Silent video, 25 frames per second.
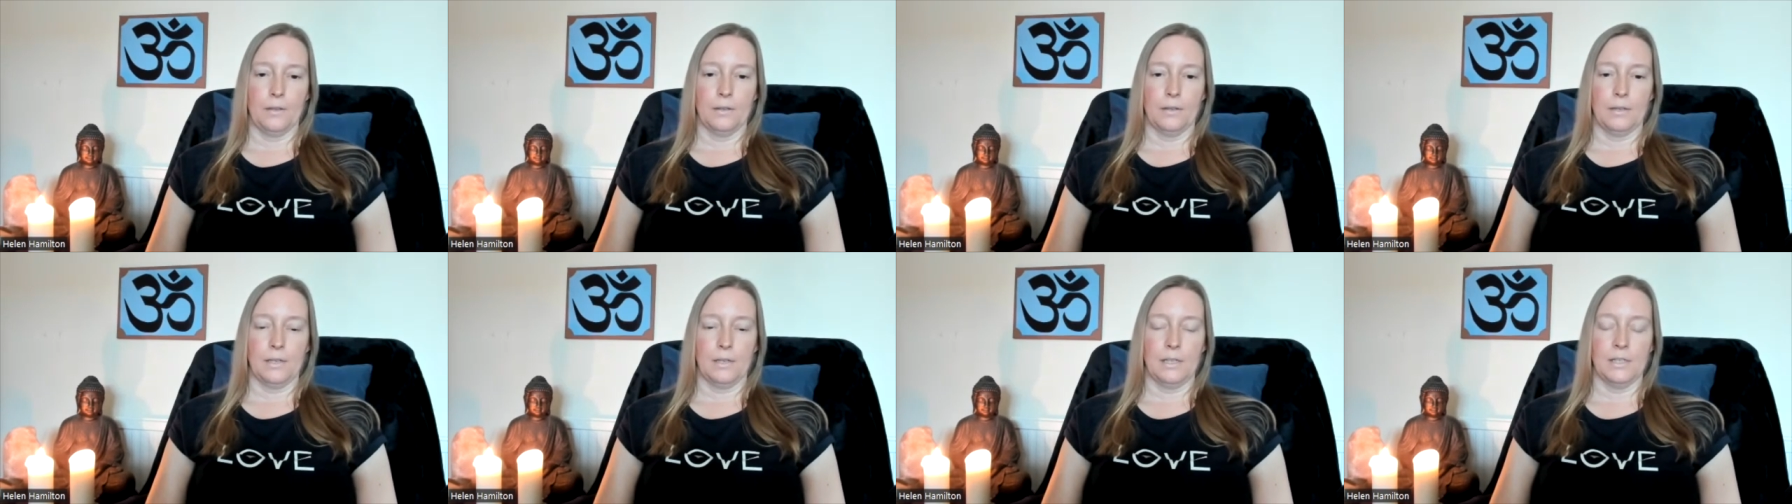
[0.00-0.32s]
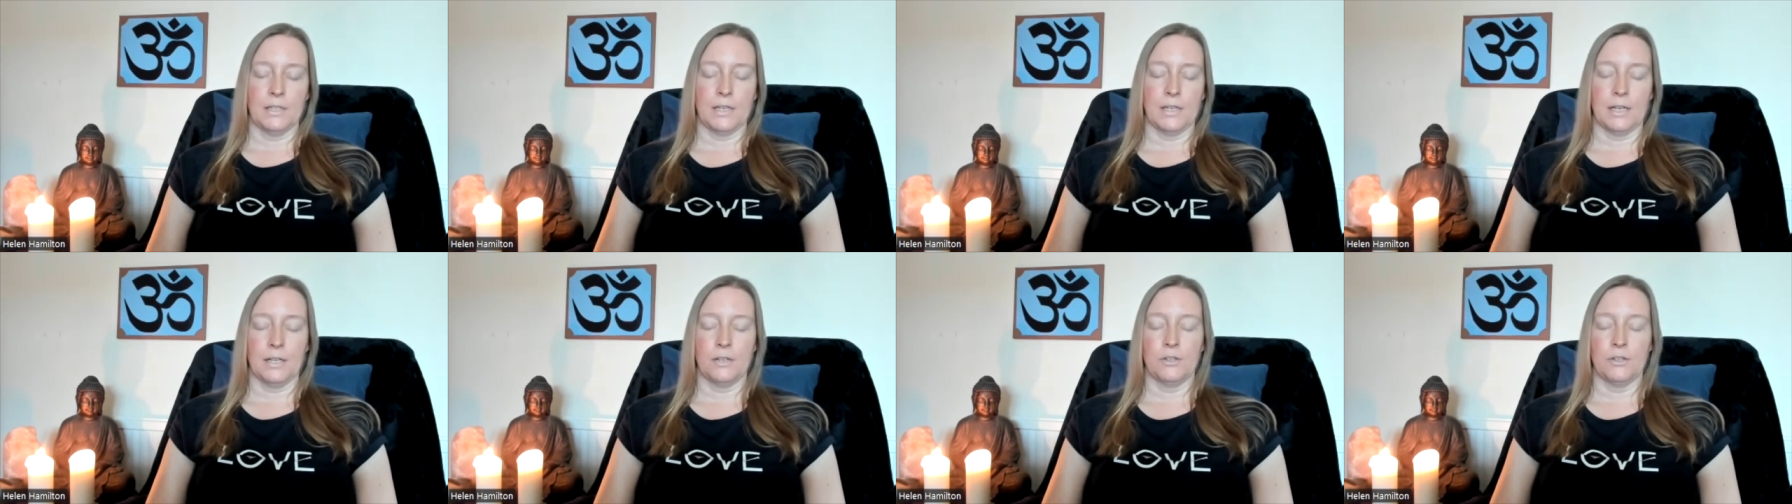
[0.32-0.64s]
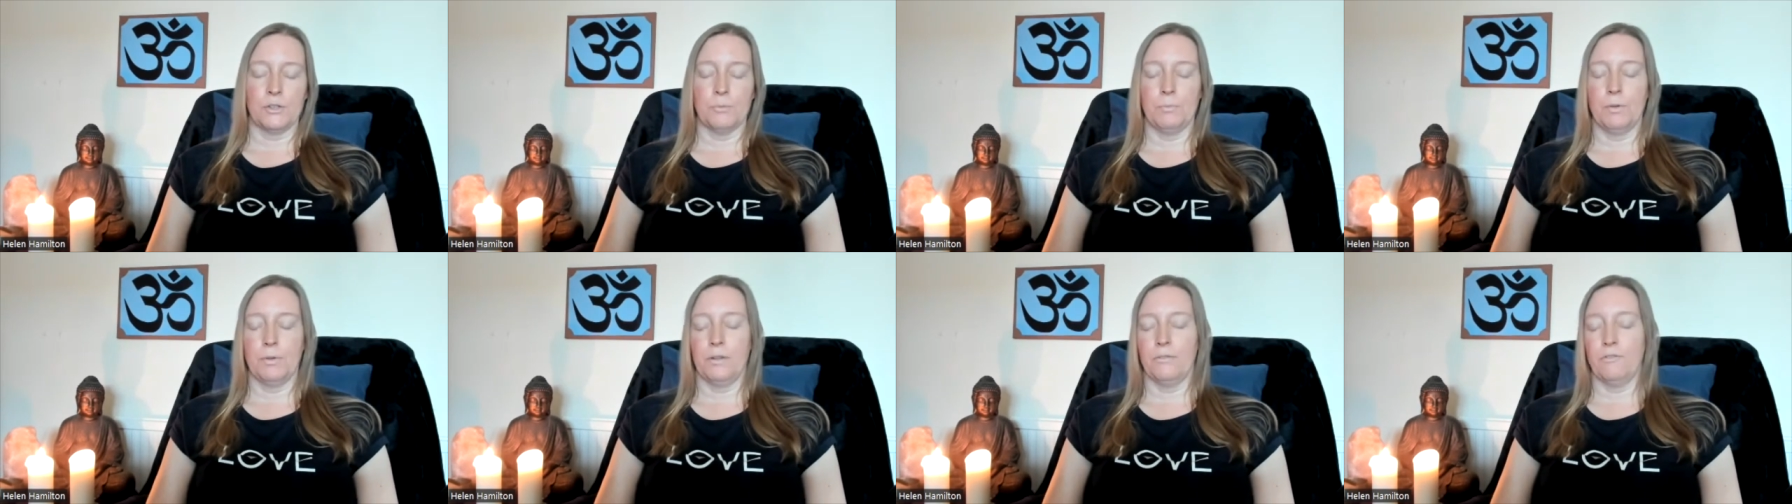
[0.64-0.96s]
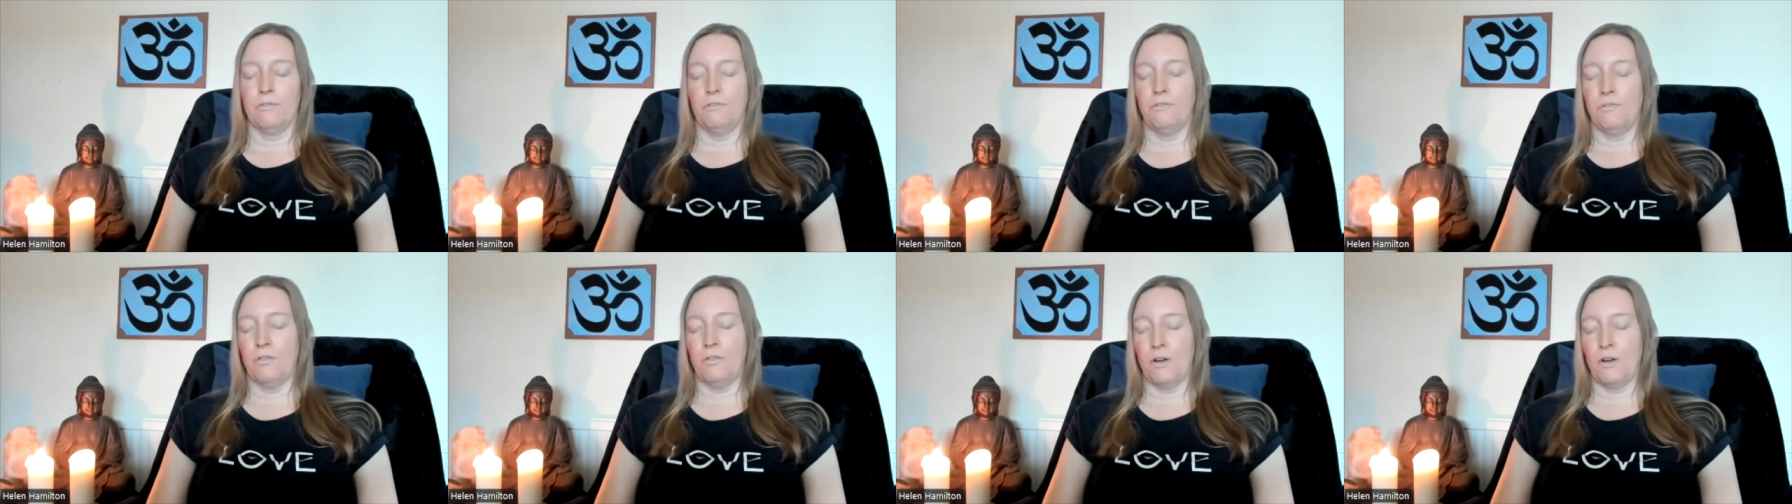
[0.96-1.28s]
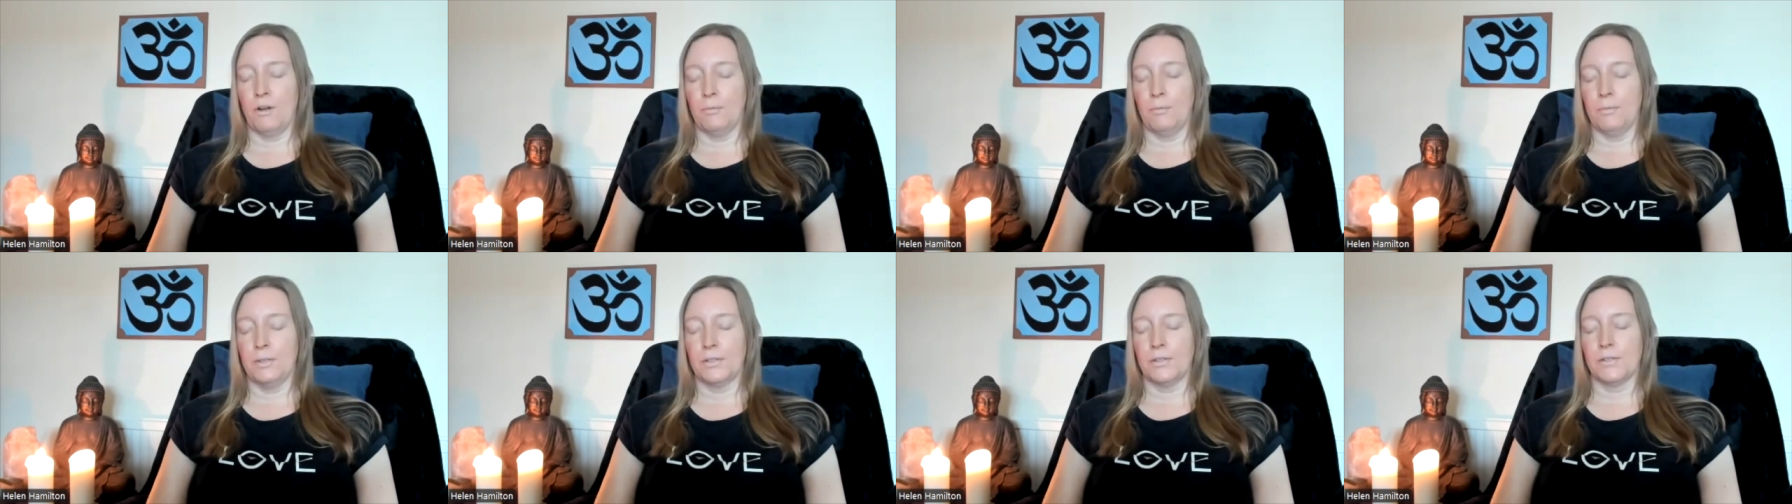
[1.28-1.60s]
Intangible and
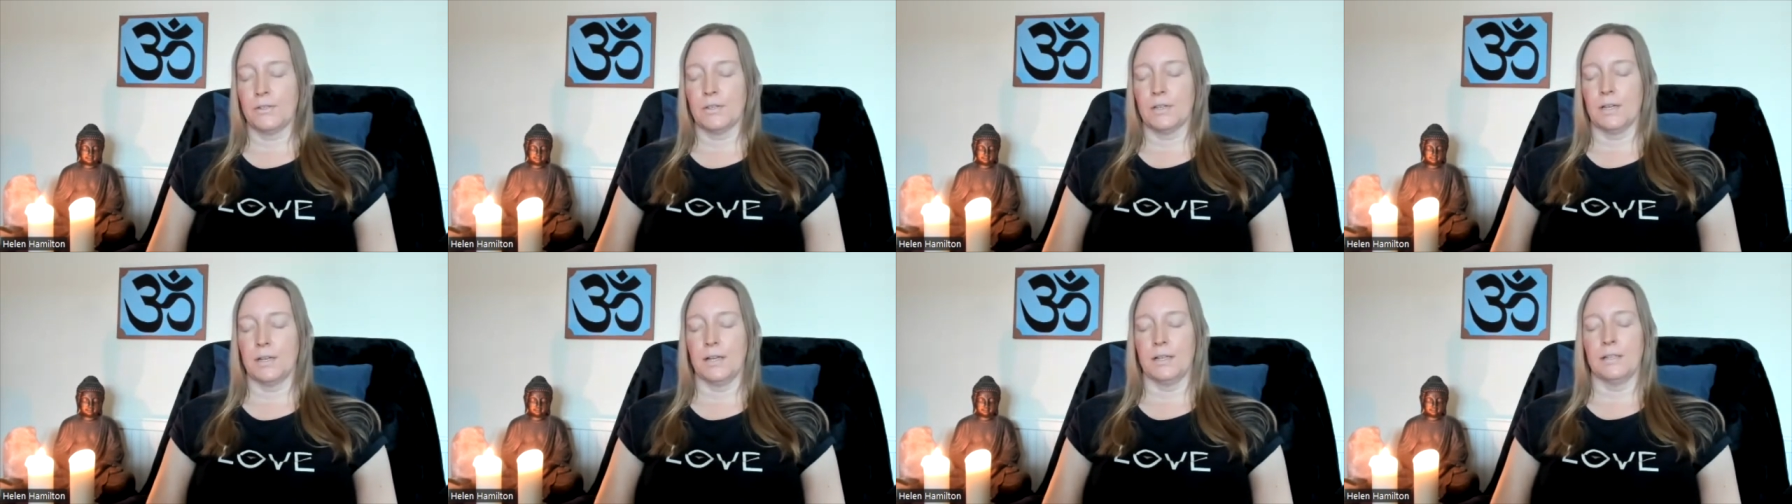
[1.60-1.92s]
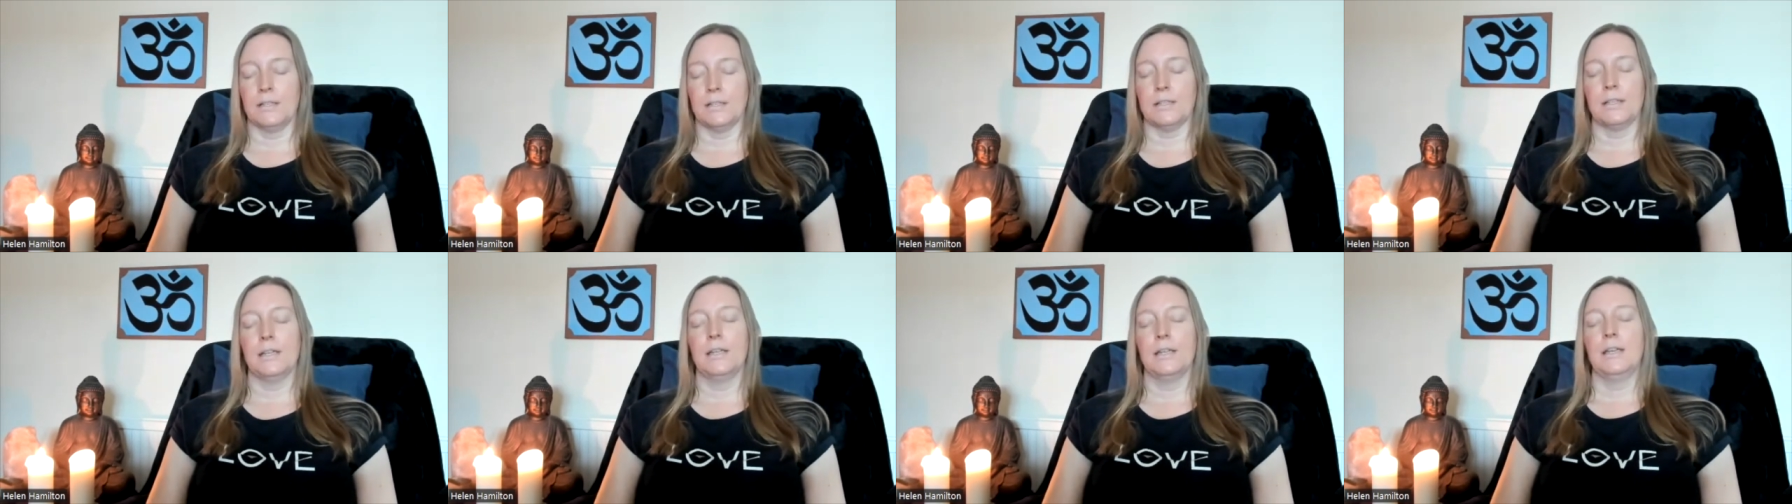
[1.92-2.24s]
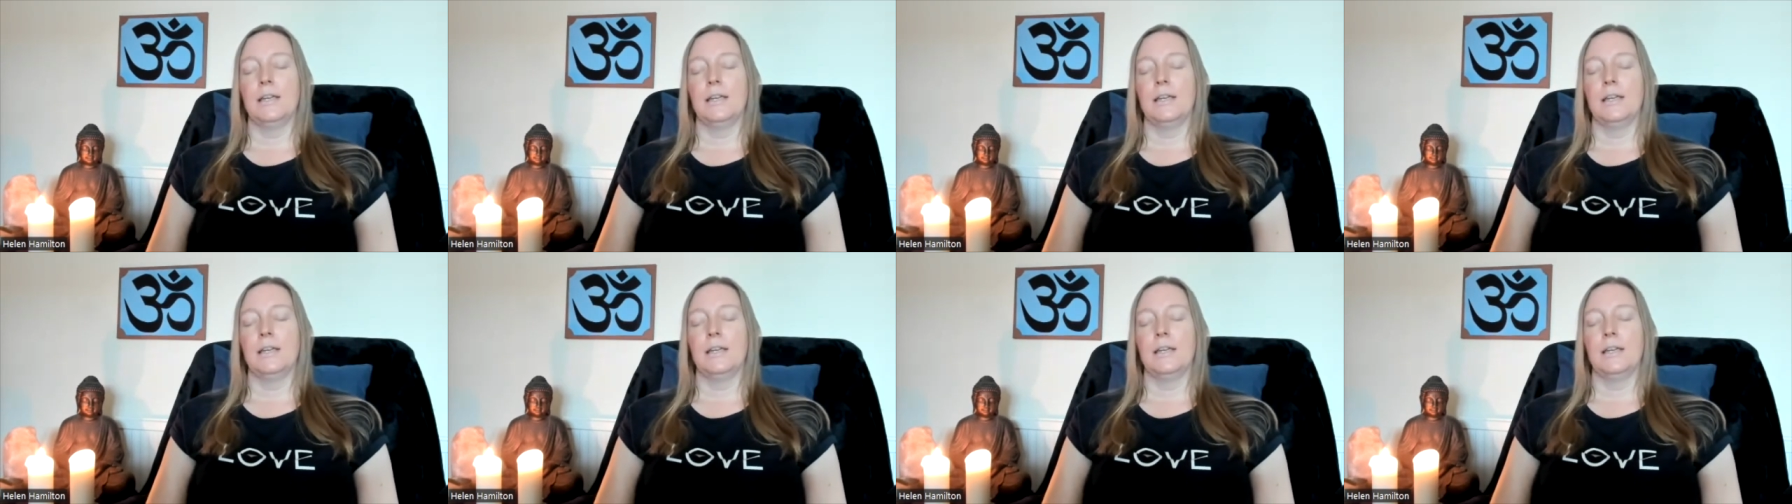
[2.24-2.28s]
formless and